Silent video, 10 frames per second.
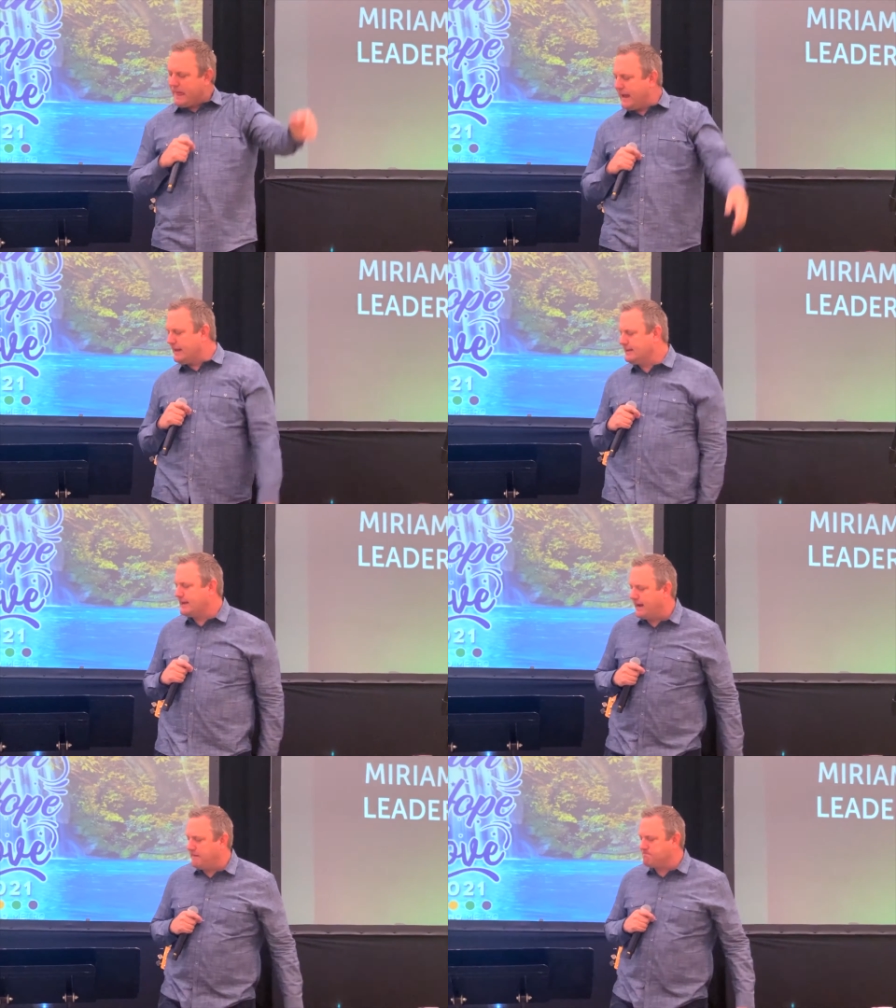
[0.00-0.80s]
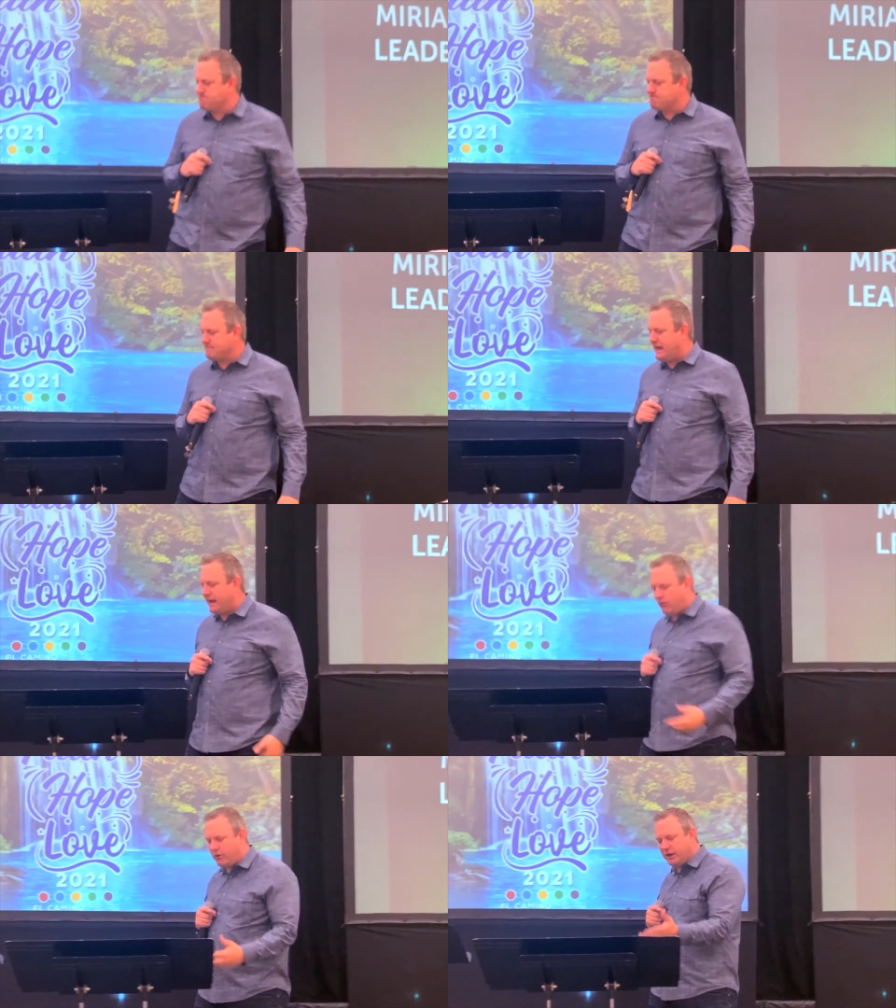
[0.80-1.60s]
And, um,
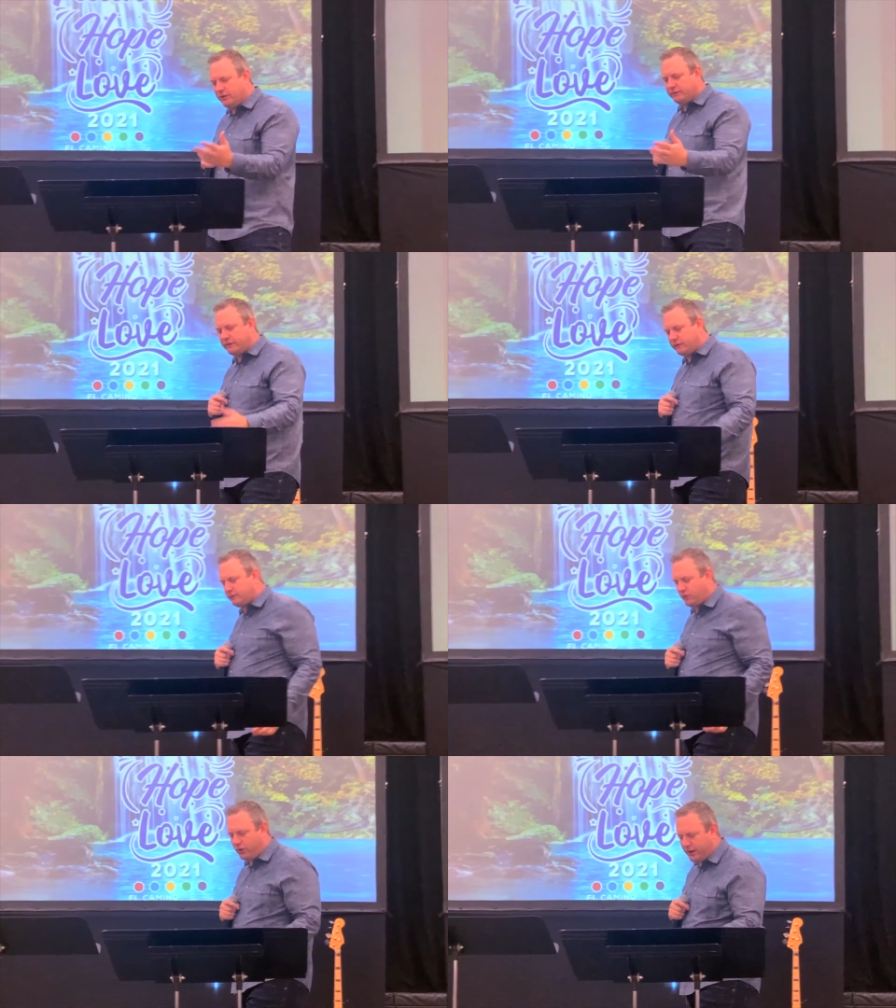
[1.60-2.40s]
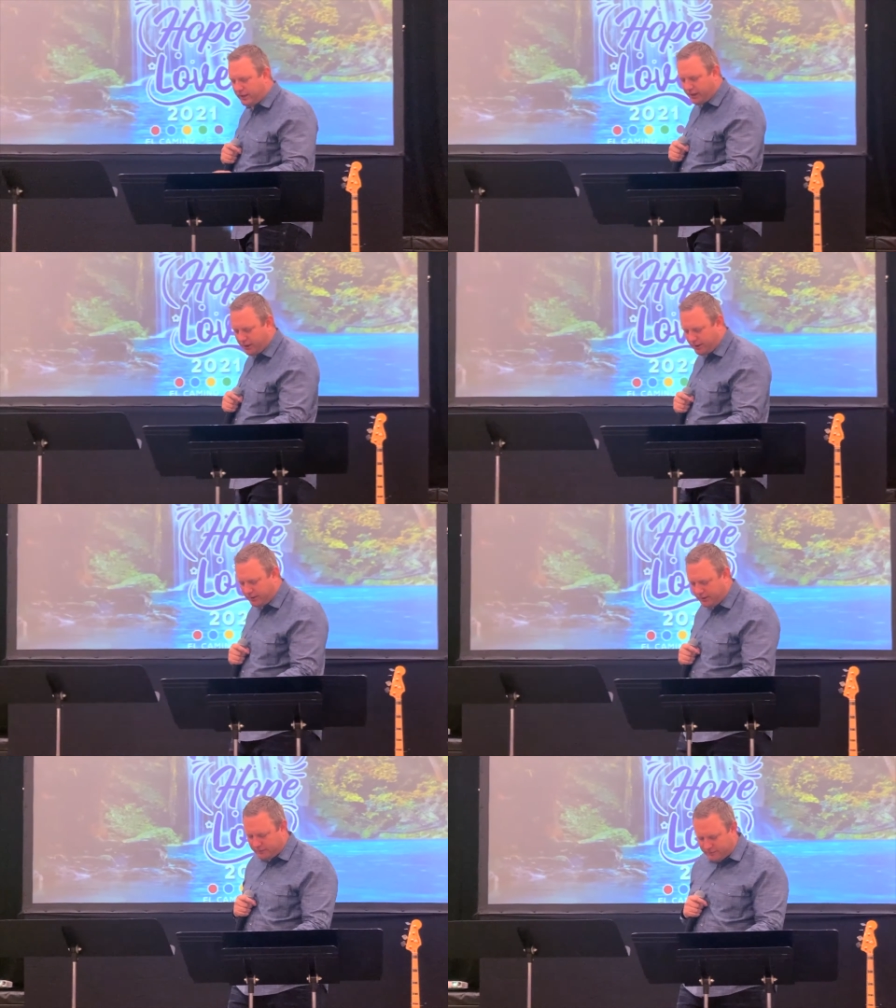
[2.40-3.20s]
and I want to use this story
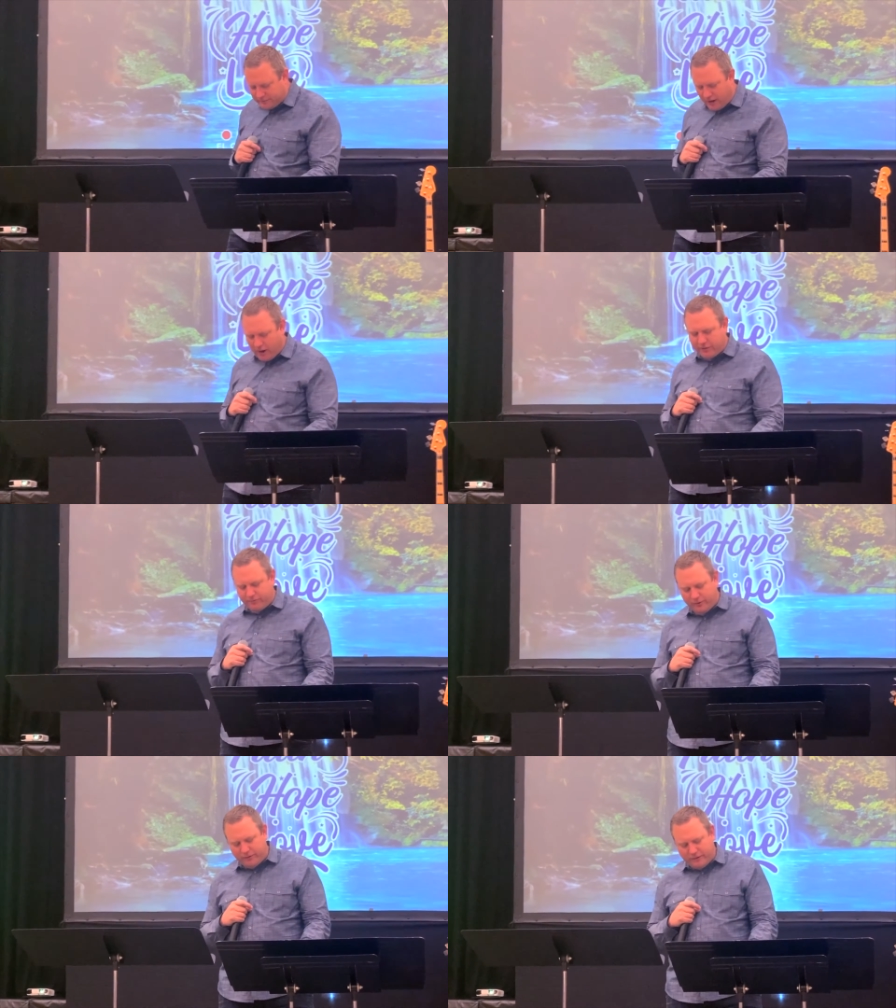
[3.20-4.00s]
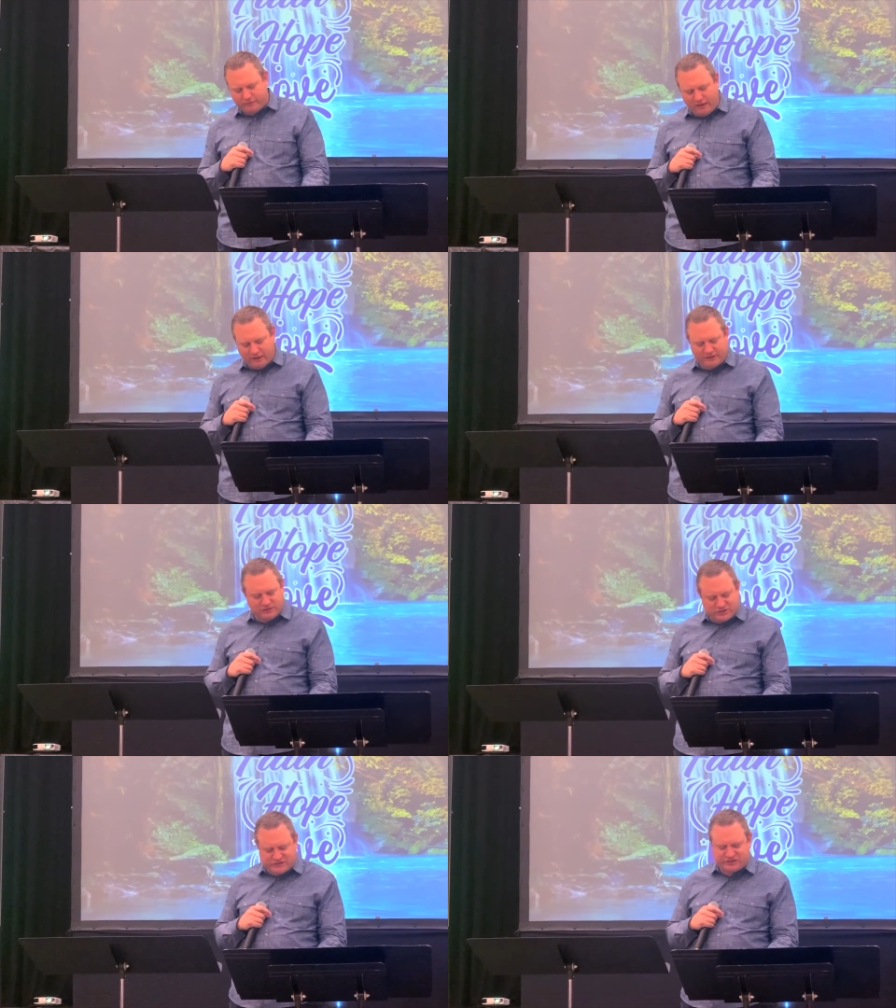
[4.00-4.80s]
here to talk through this and to
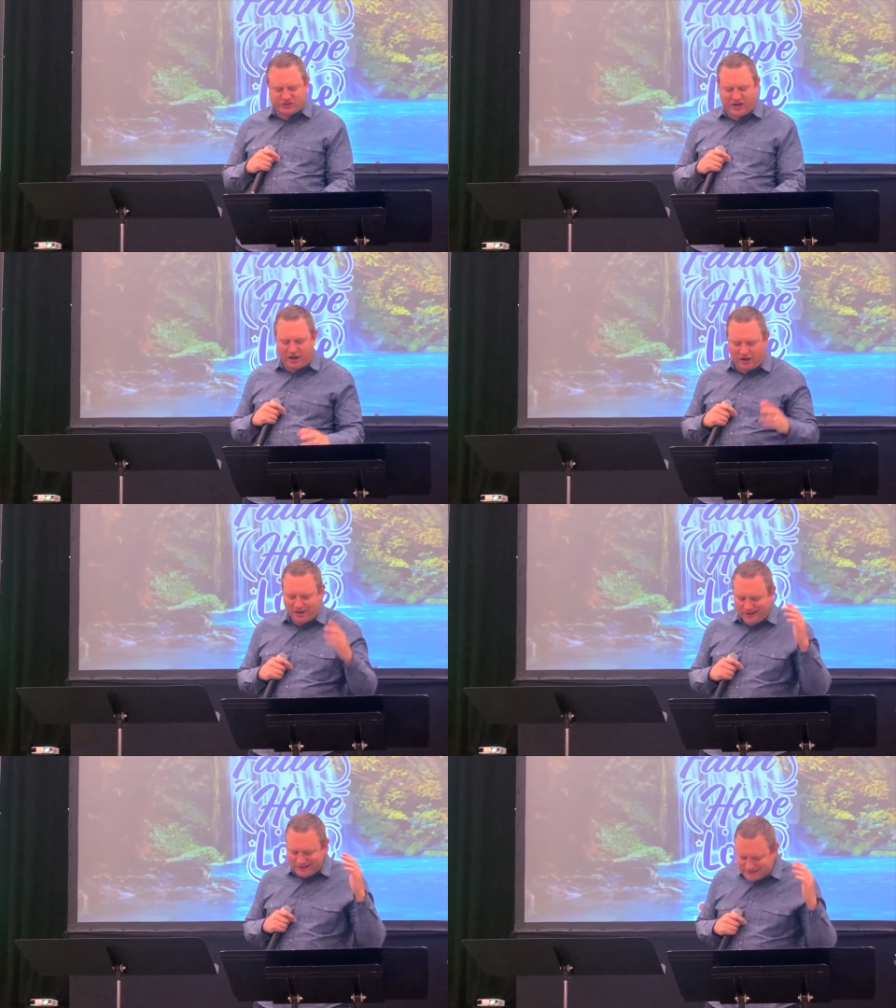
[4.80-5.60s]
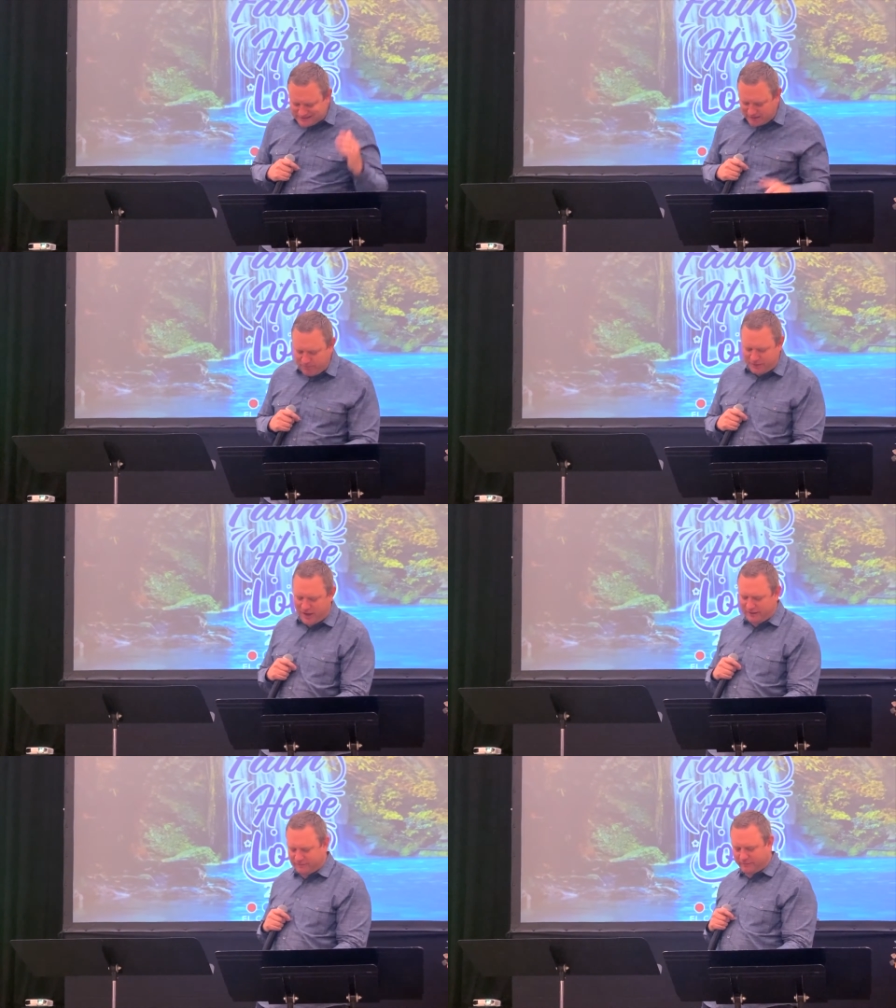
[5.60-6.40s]
just share some
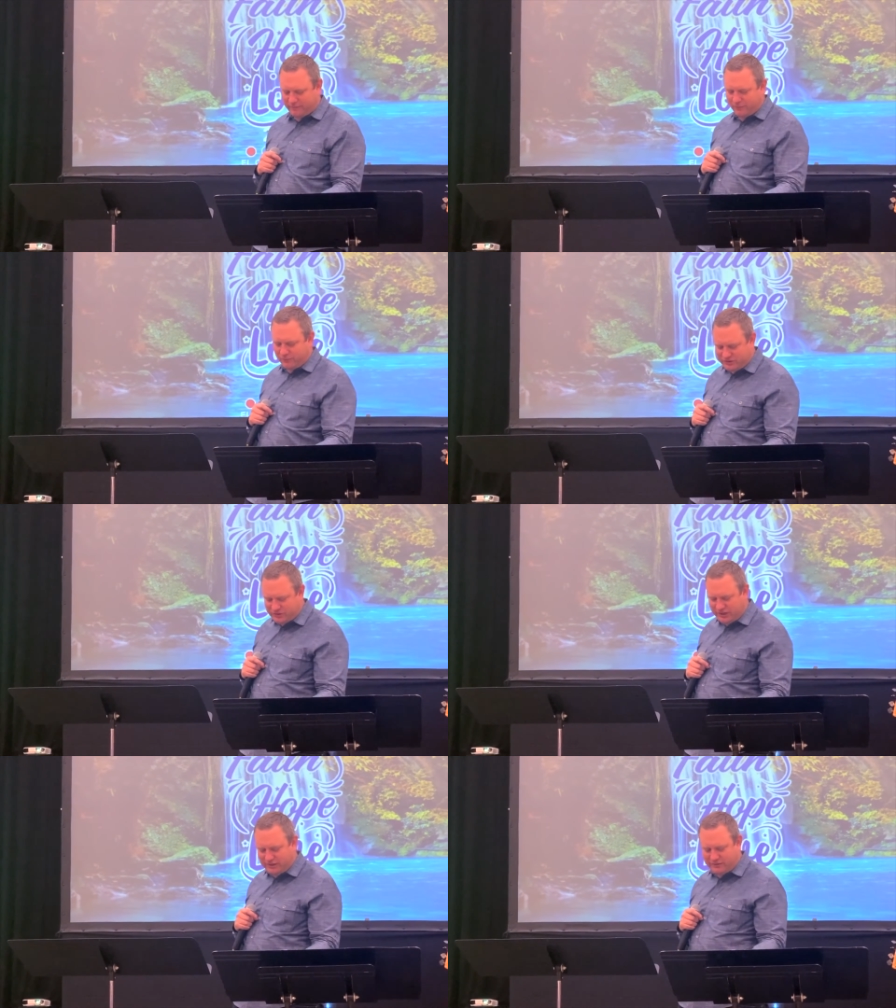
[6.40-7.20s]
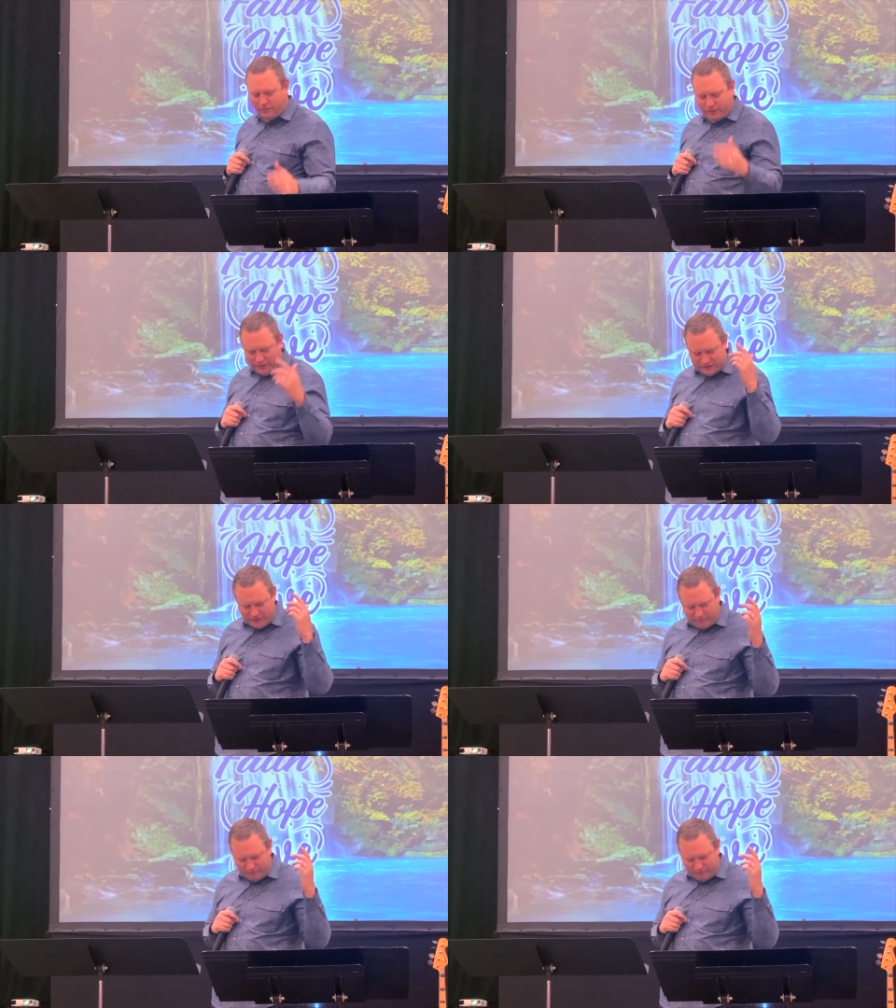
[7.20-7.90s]
thoughts with each, with each and